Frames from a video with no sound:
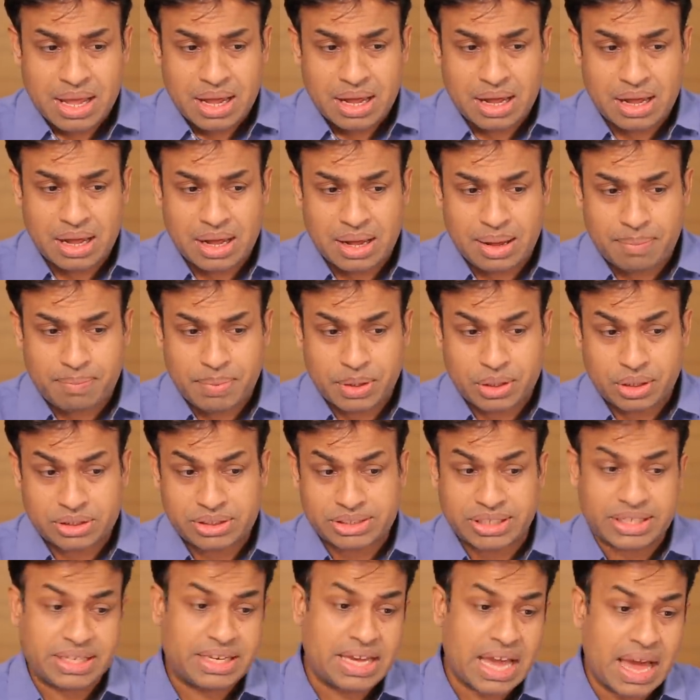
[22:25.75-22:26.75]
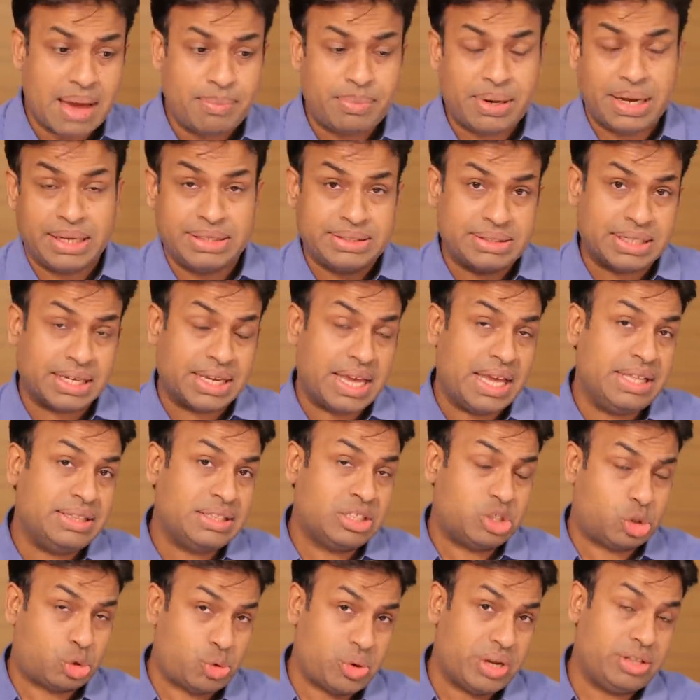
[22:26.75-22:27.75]
Because the camera is again
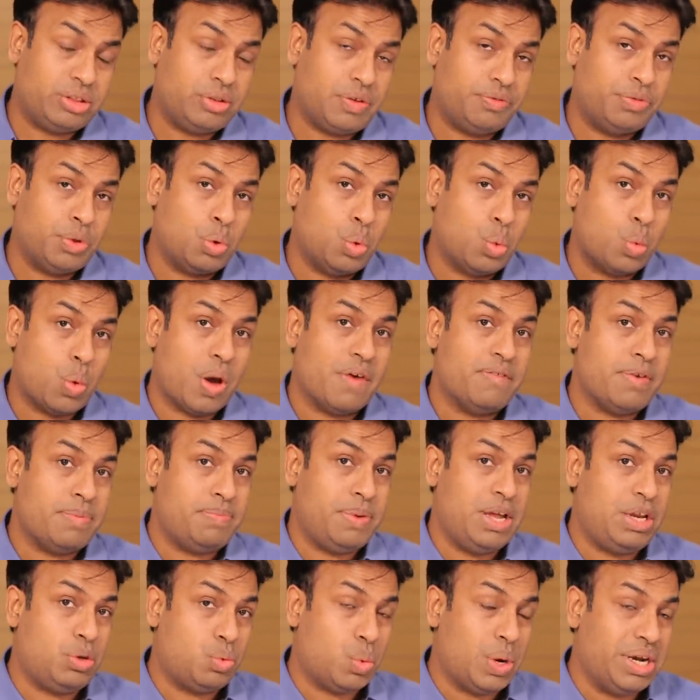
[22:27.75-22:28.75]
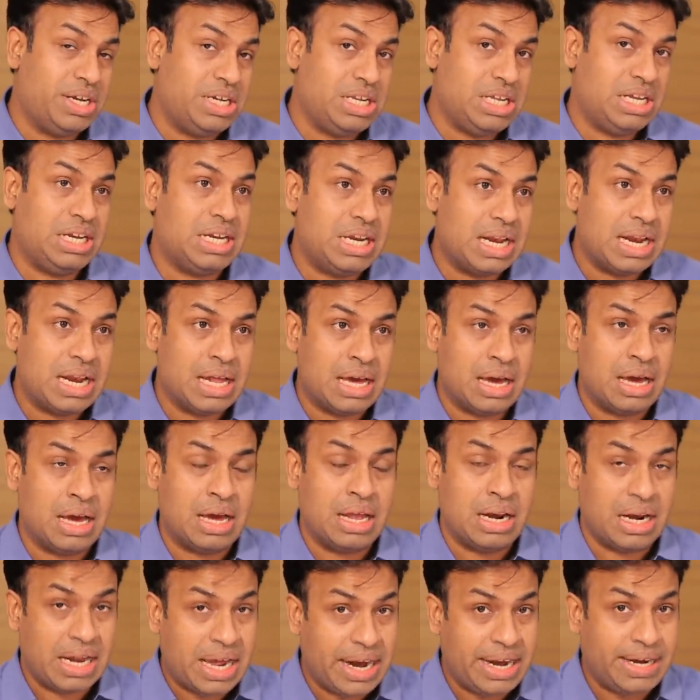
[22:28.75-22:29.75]
the strength of the Huawei P20
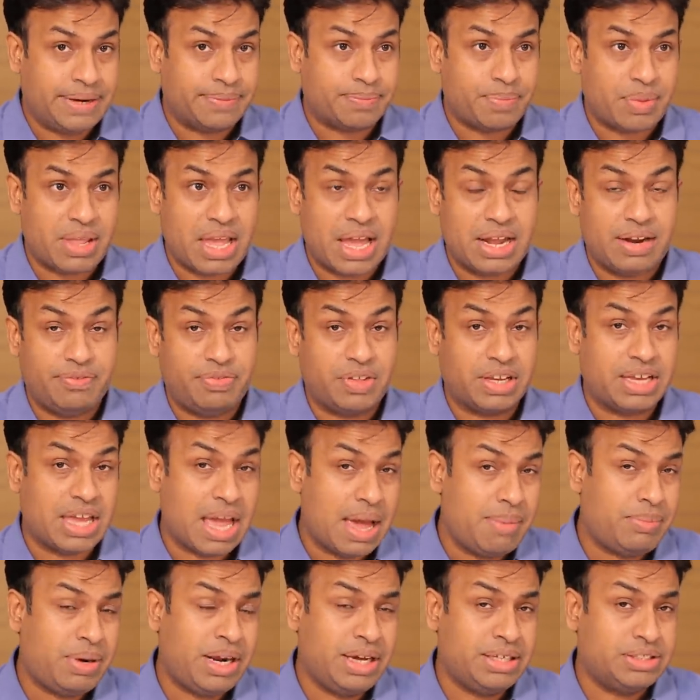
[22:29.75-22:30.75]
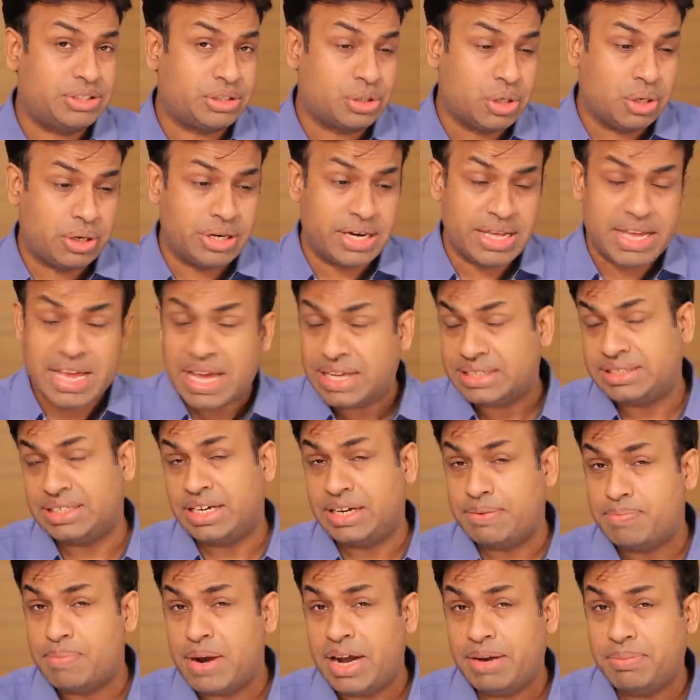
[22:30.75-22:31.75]
Lite, and if the camera is good, yes,
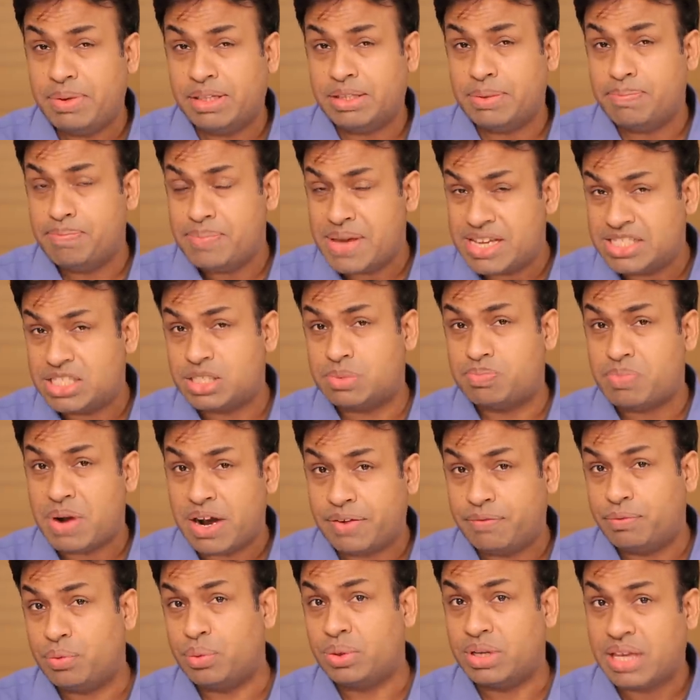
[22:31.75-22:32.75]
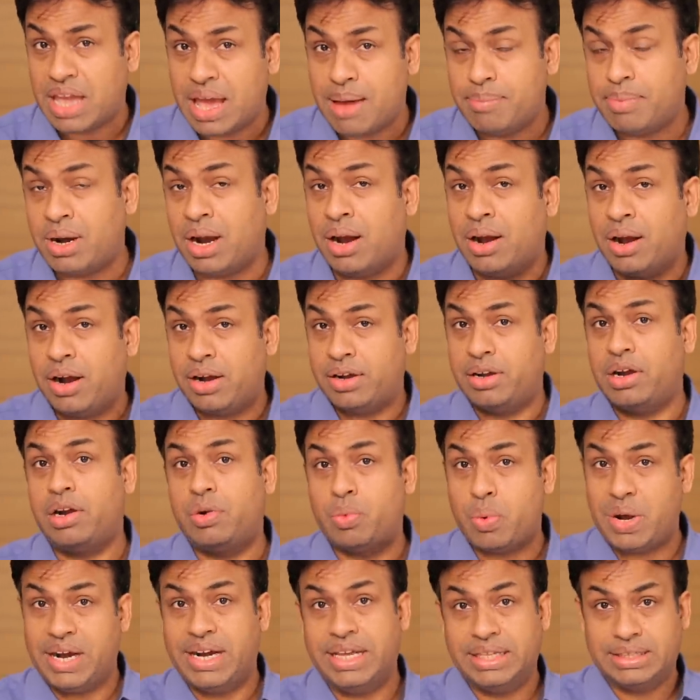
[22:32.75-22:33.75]
it might be the best smartphone camera under
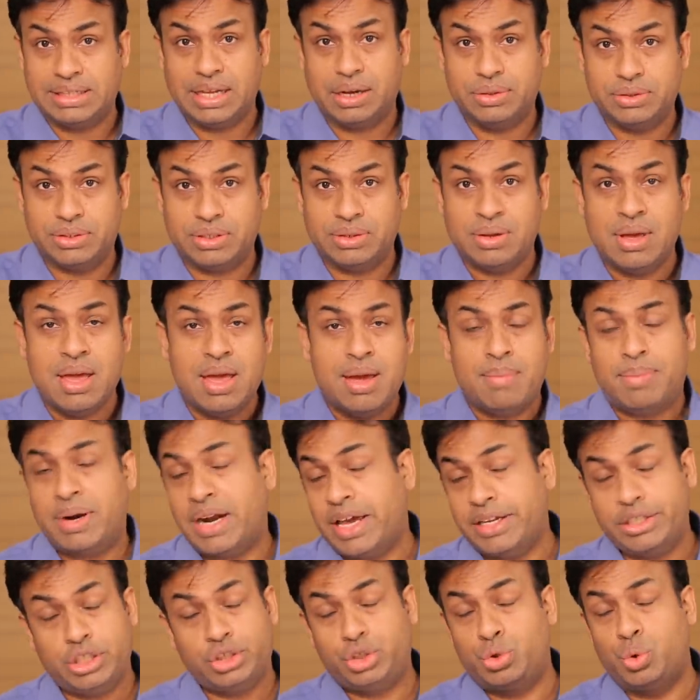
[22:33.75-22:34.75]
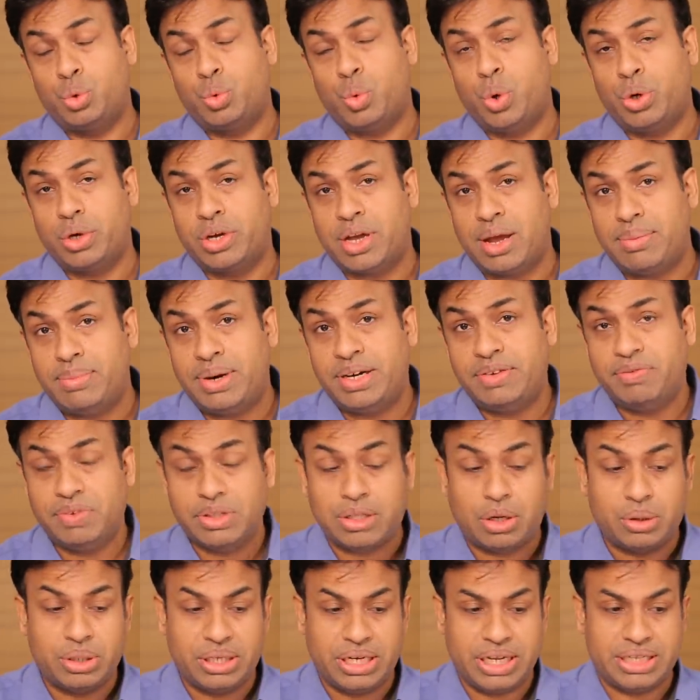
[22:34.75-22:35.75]
20,000. But I just don't want to comment
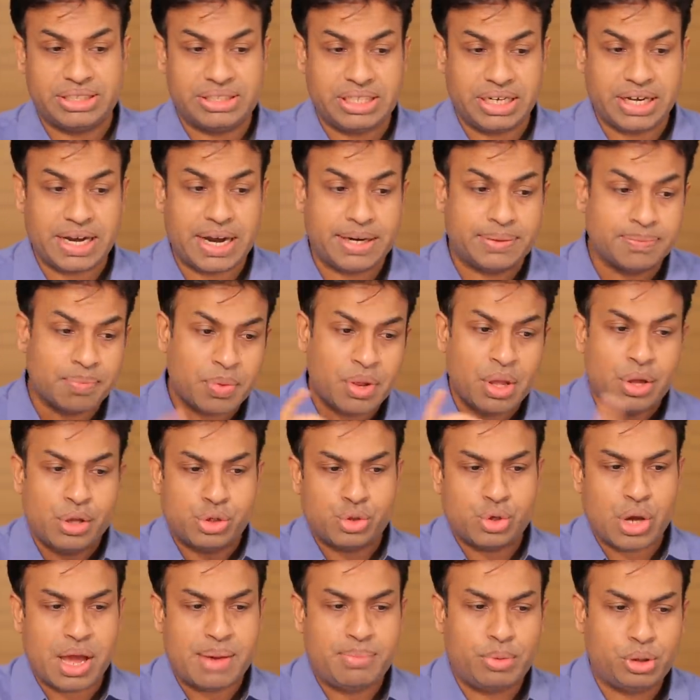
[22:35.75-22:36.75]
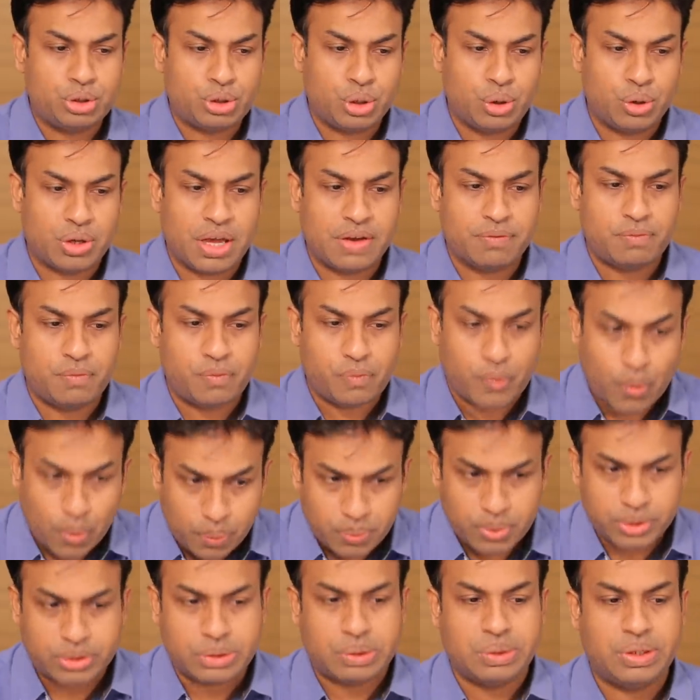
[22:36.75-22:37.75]
without testing it. So I'm also looking
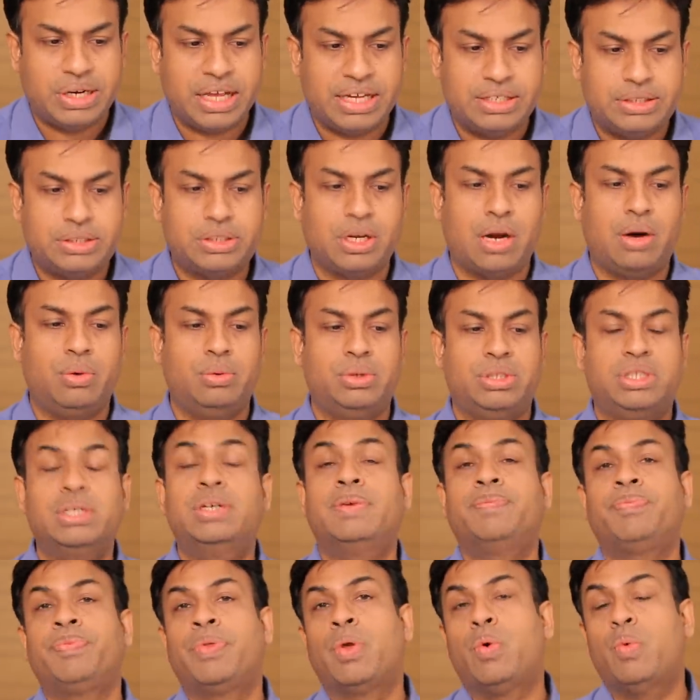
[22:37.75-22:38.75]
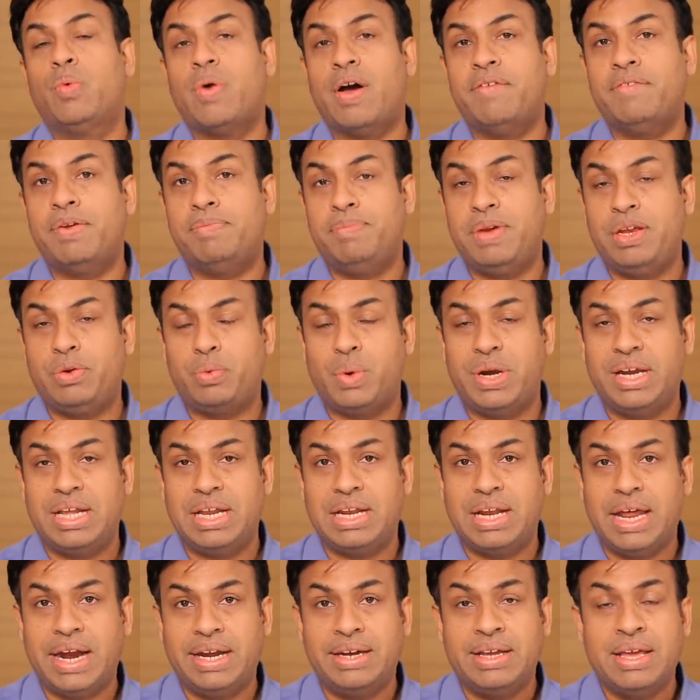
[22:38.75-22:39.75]
forward to test out the Huawei
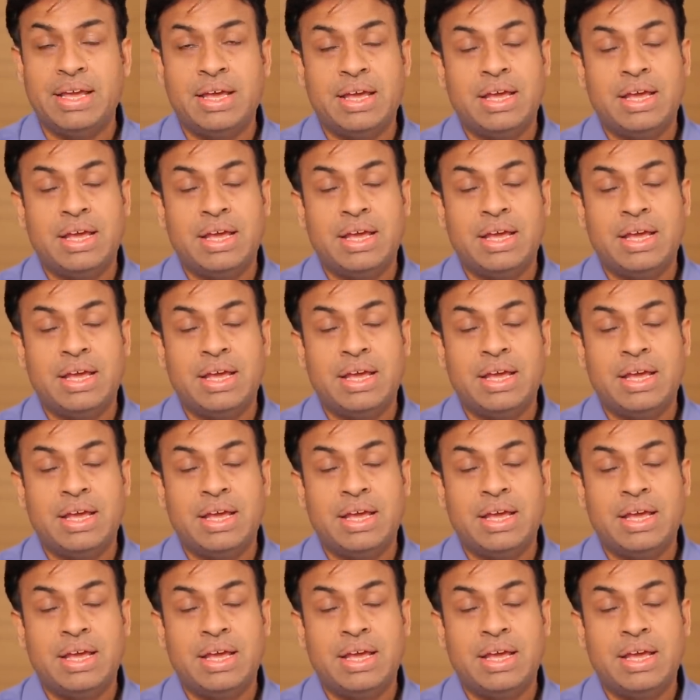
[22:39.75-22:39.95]
P20 Lite.